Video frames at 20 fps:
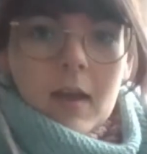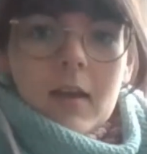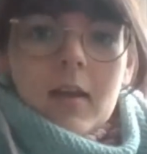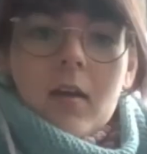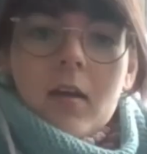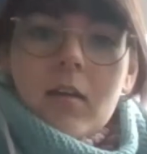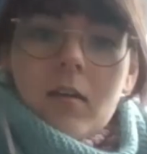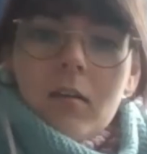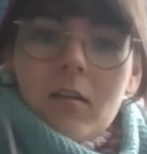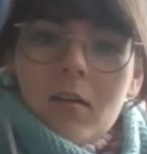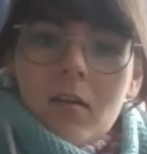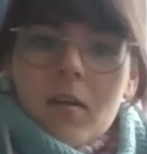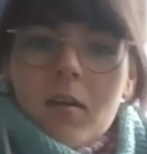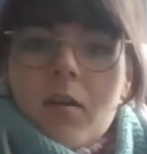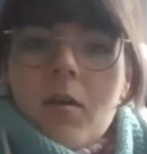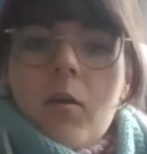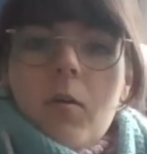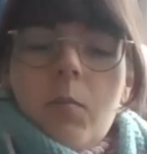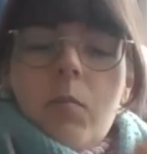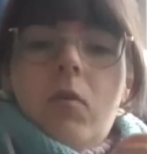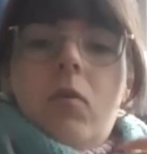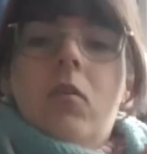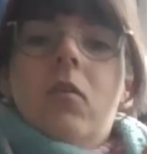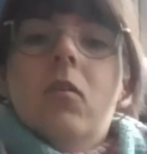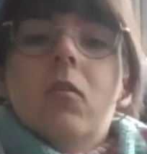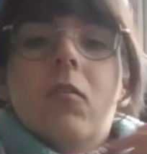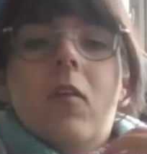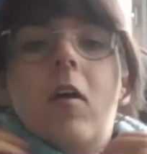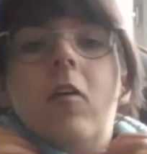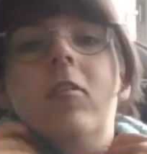kind of pull
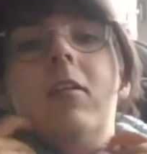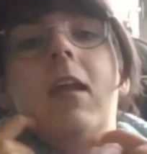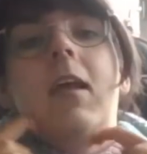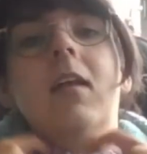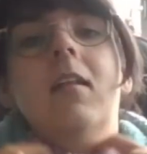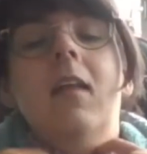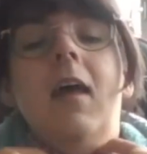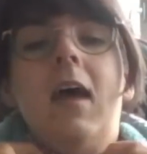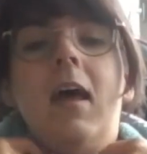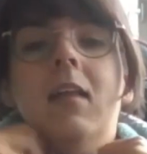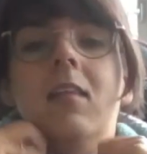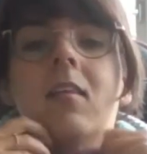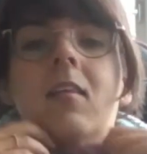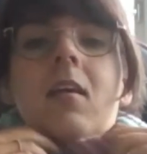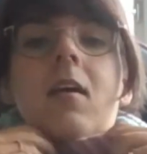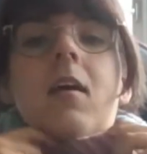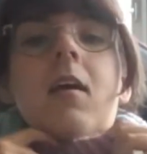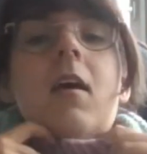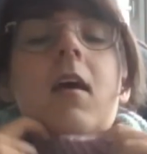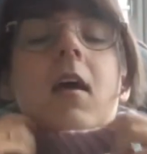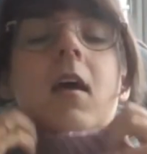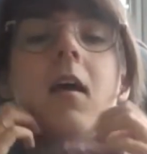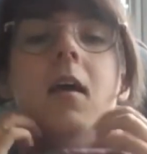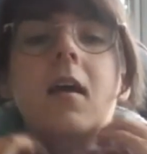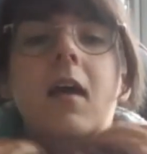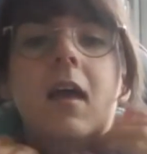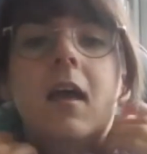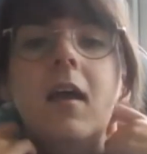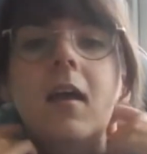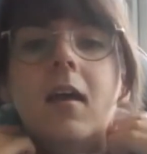around like that,
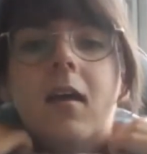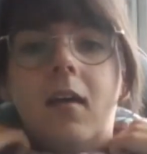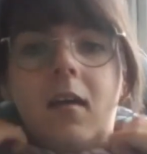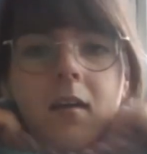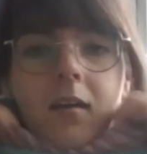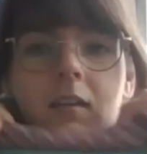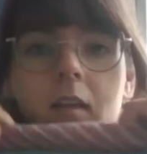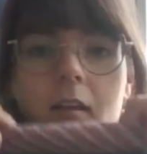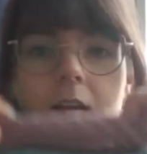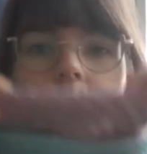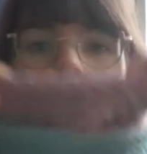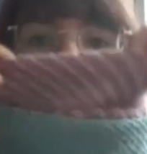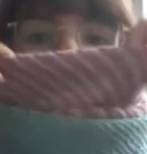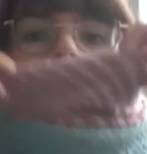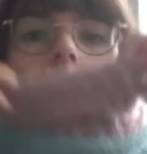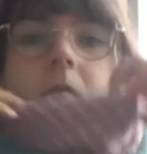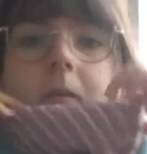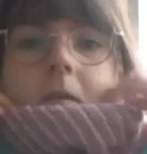and then